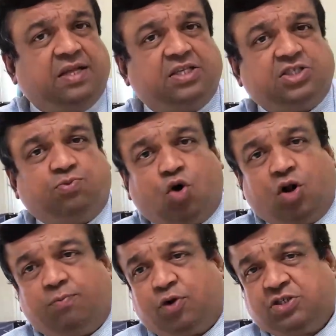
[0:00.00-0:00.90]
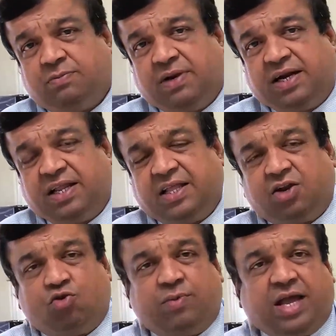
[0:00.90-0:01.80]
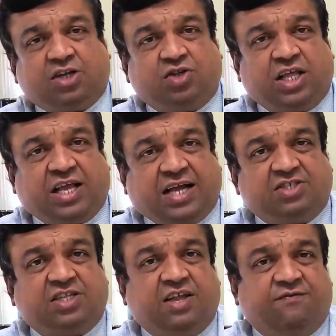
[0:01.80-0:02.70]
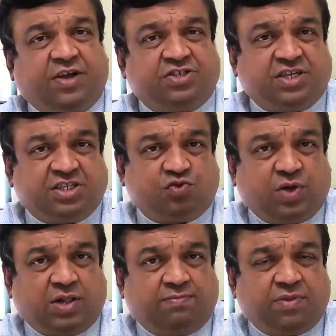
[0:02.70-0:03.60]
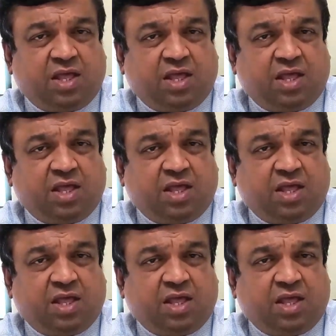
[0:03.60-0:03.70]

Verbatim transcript: there's a small possibility that you may actually catch the infection as well.